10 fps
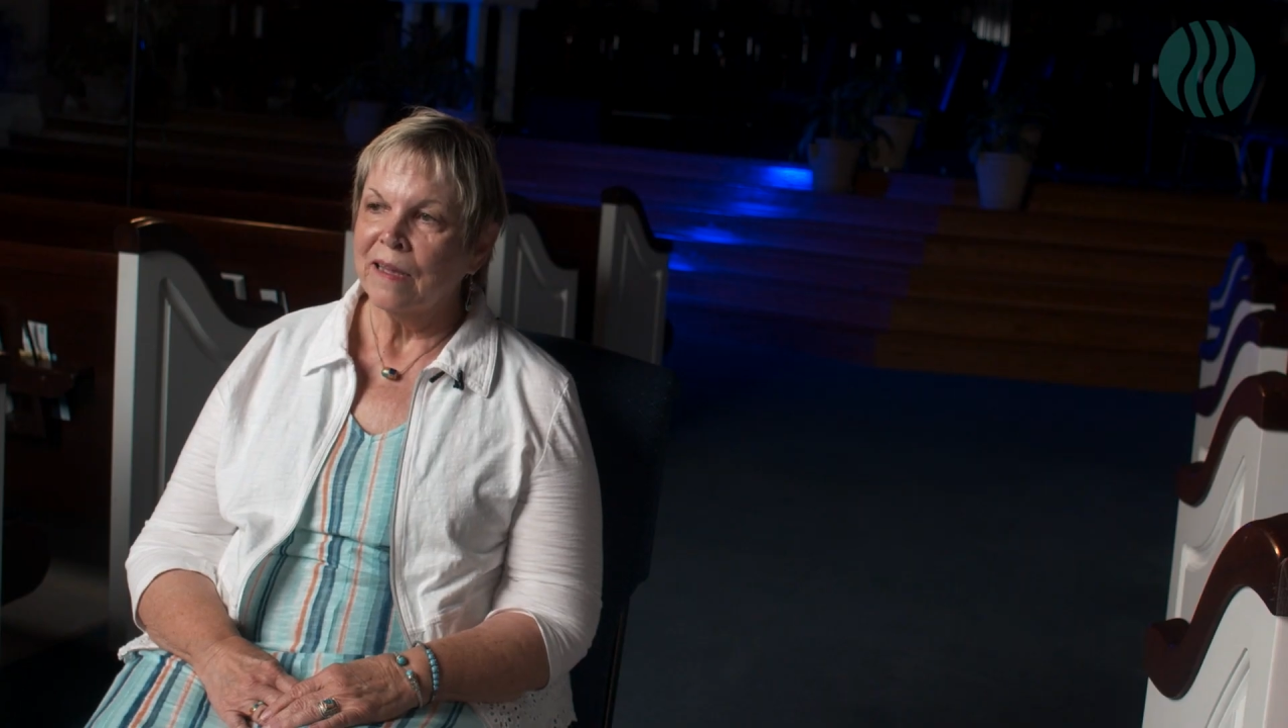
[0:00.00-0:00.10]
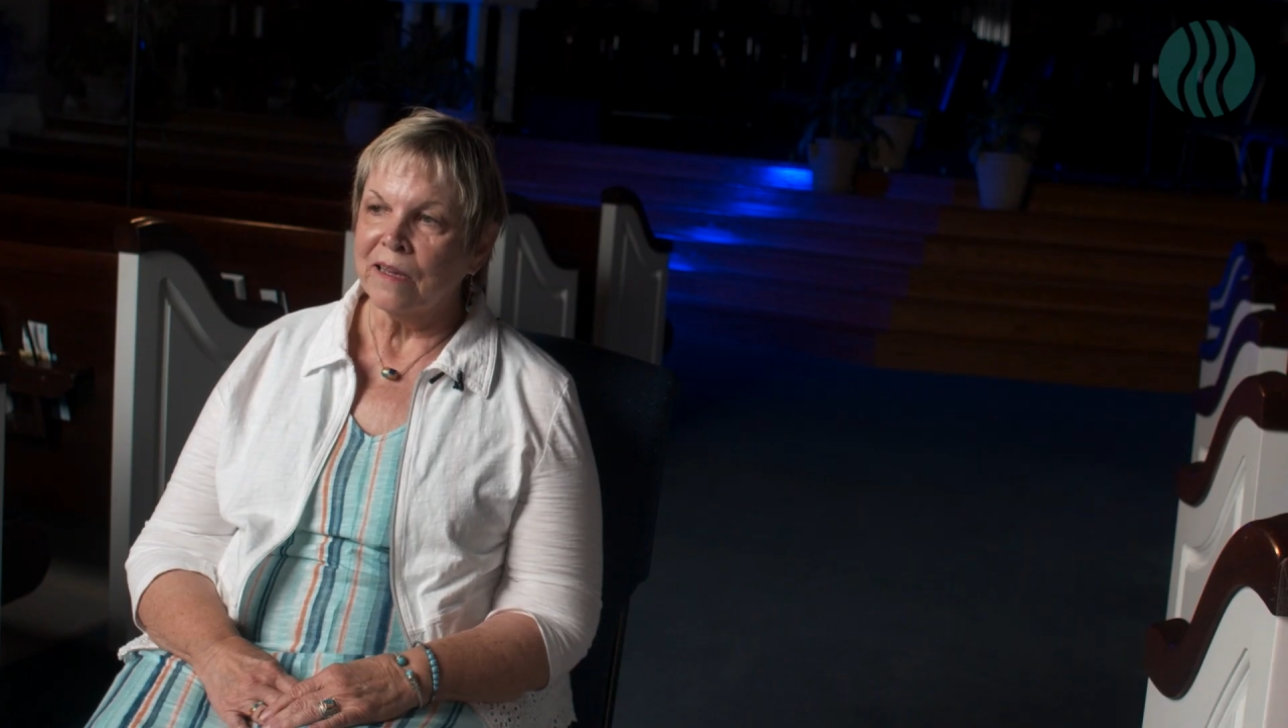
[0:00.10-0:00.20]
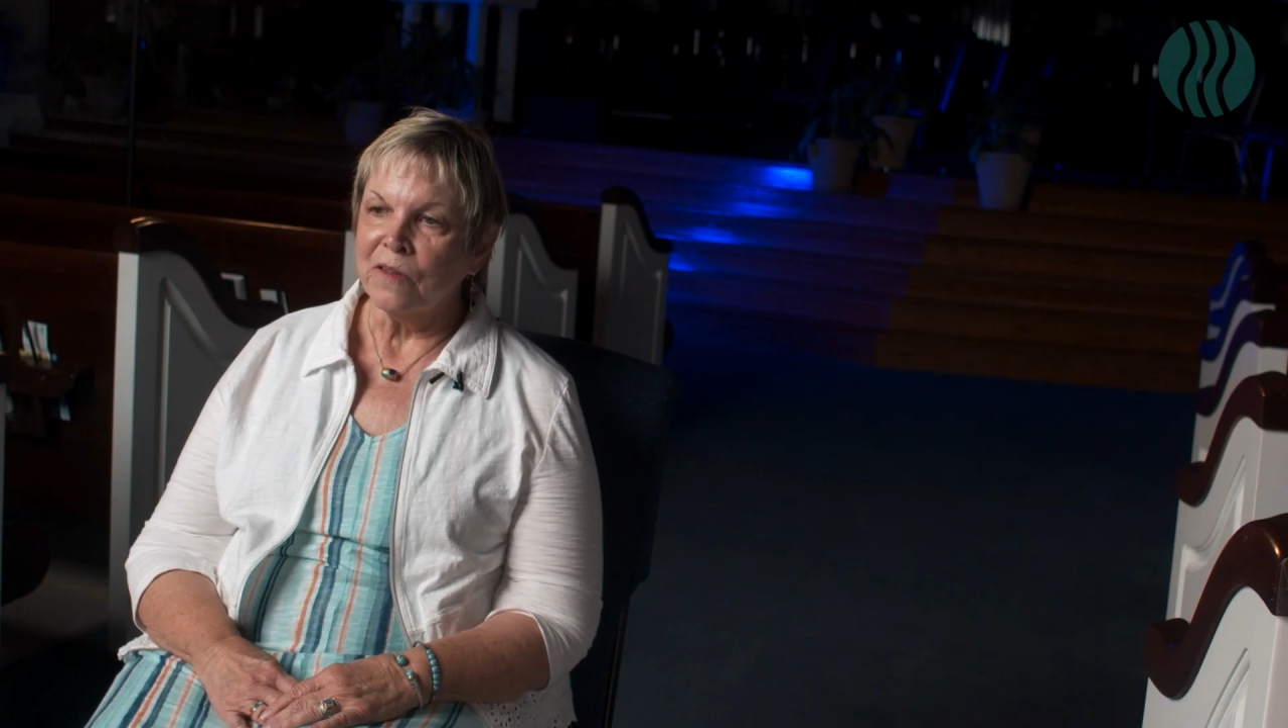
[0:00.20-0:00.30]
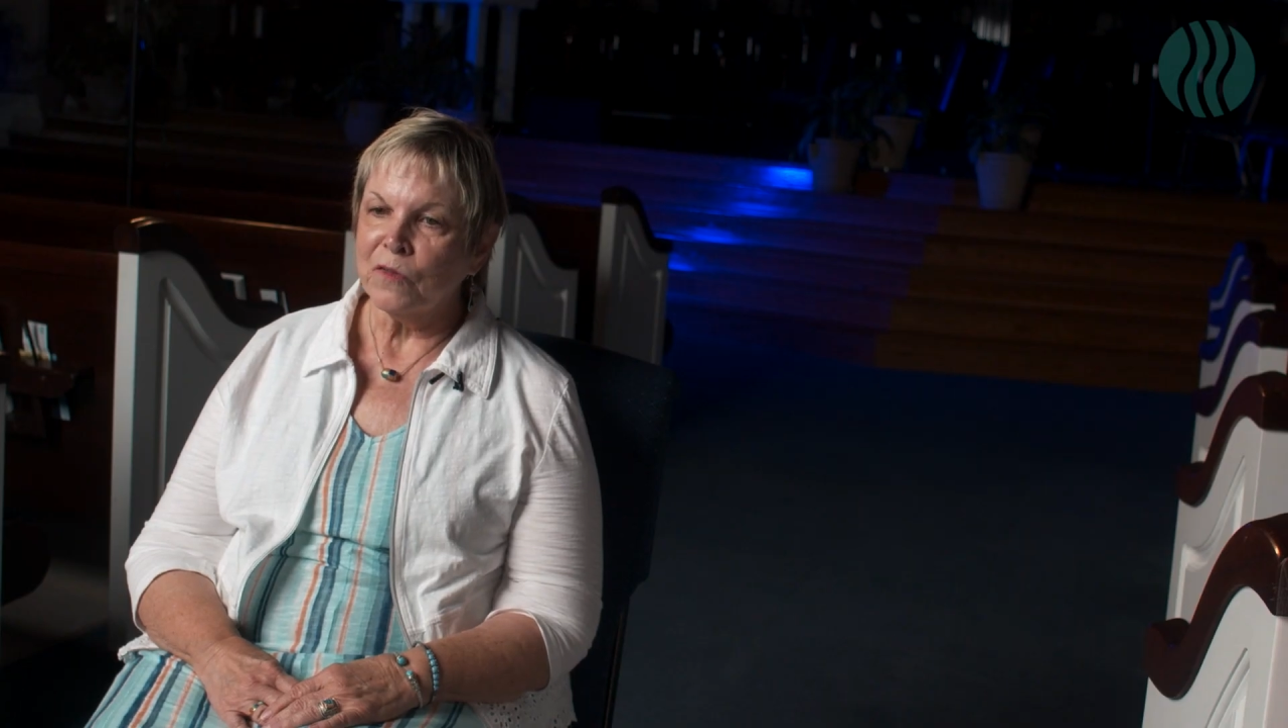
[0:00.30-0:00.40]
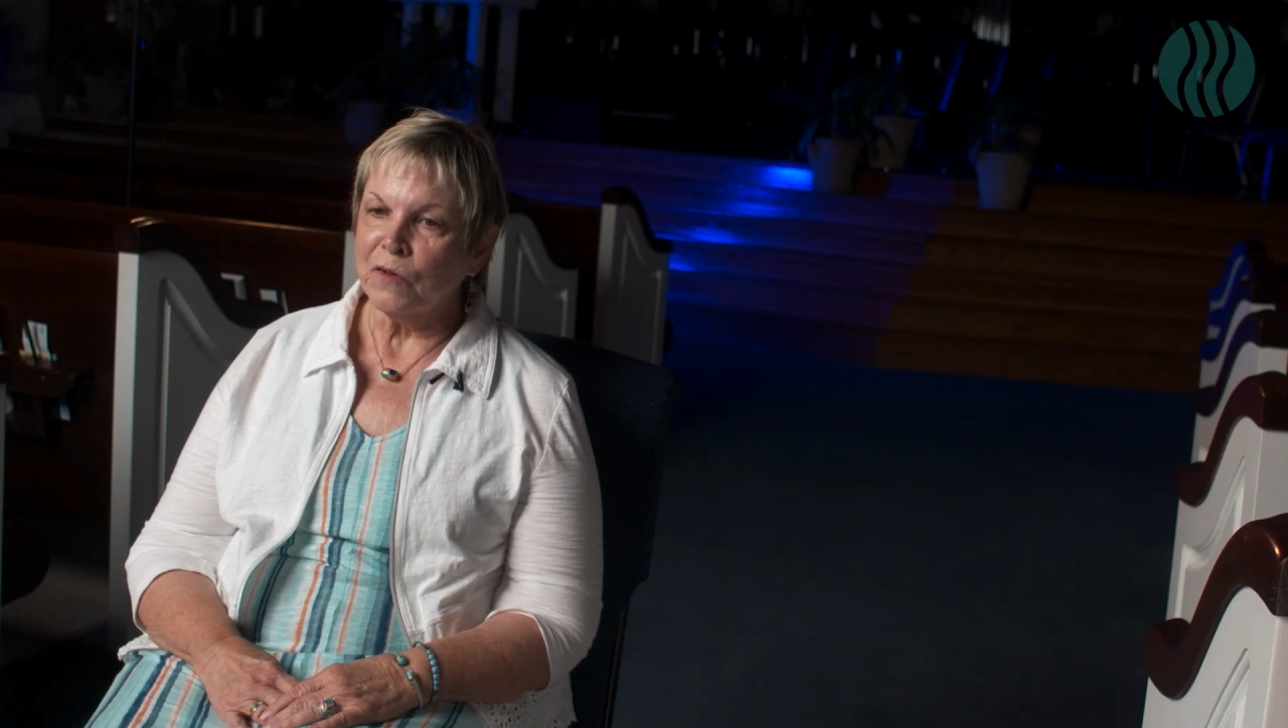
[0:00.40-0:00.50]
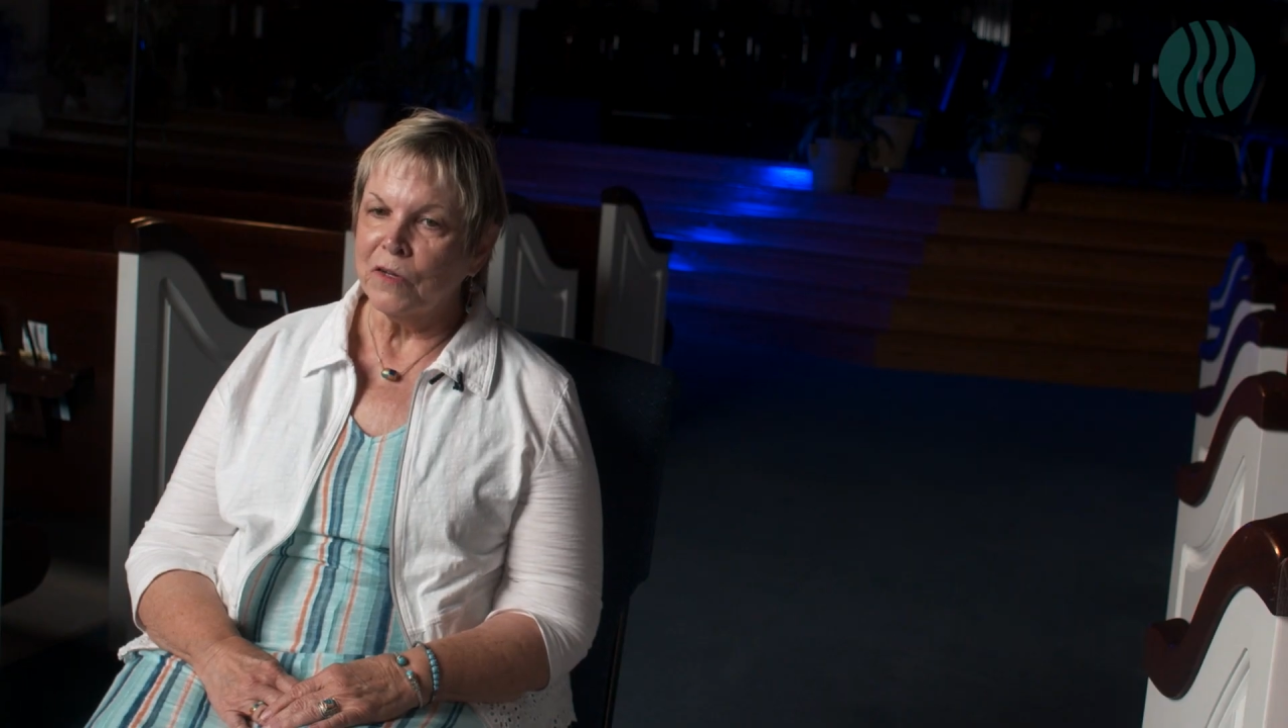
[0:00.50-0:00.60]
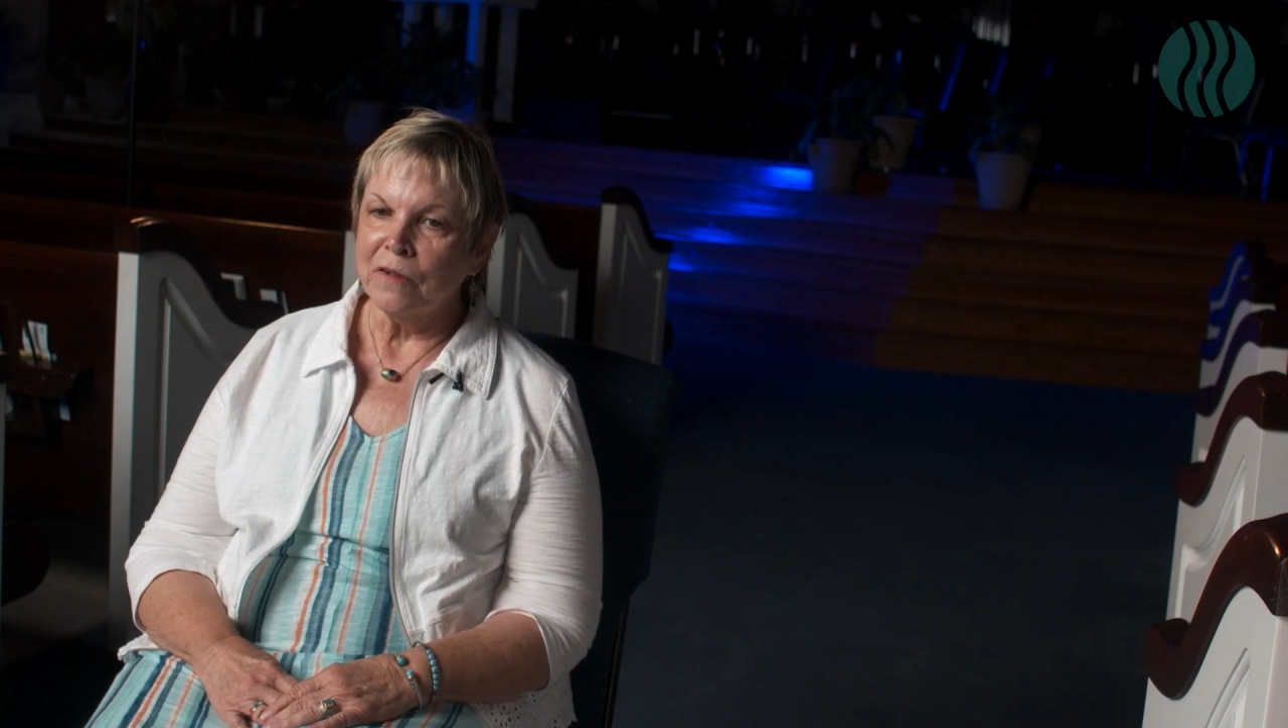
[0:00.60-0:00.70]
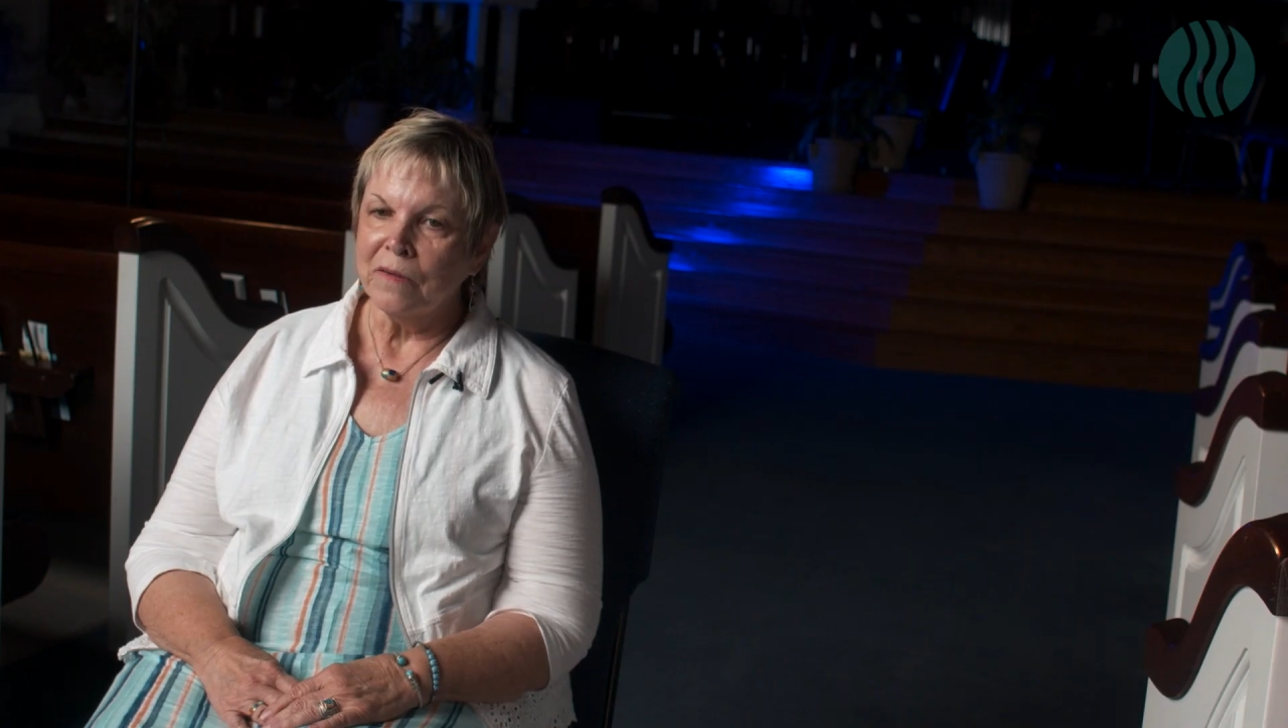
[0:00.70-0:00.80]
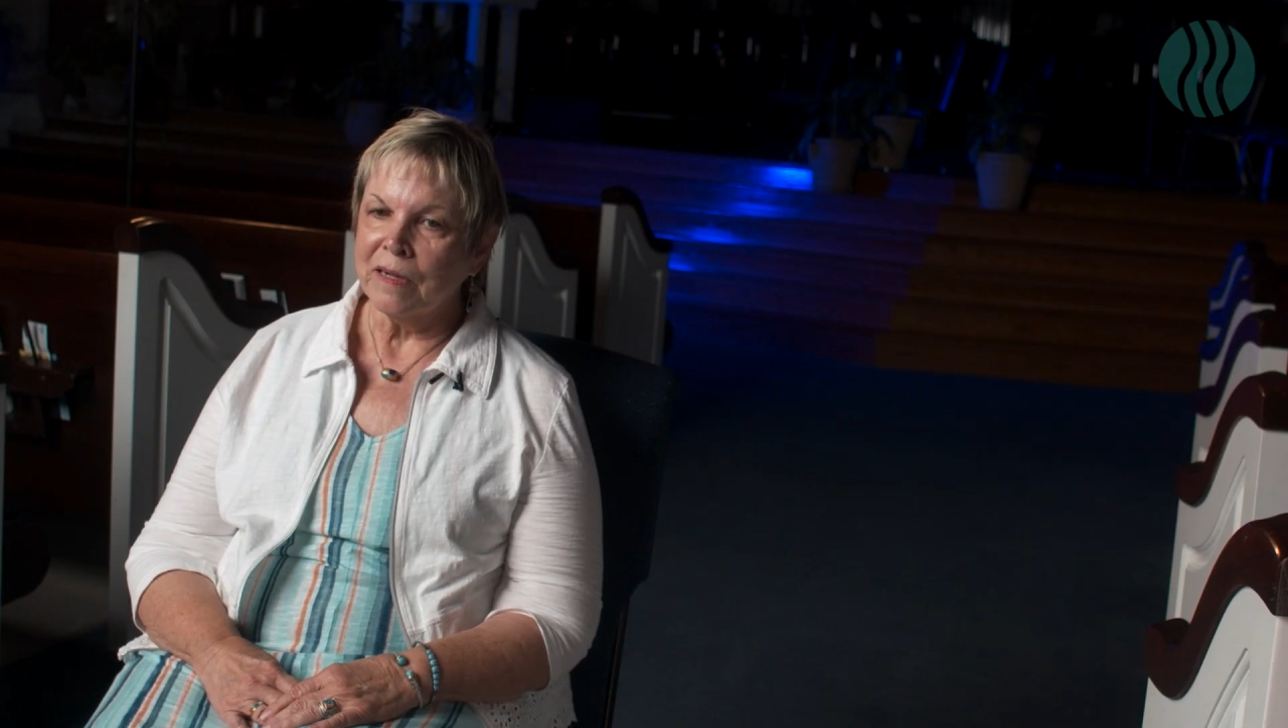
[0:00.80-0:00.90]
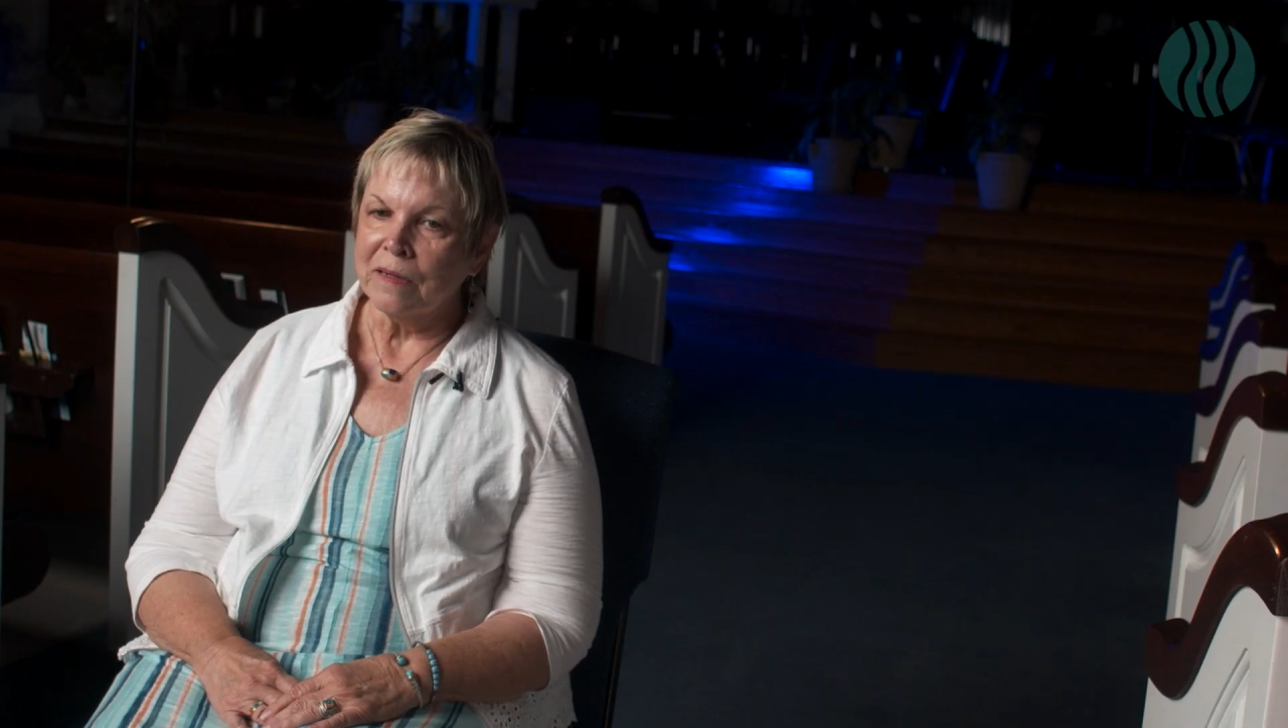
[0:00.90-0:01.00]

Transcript: go through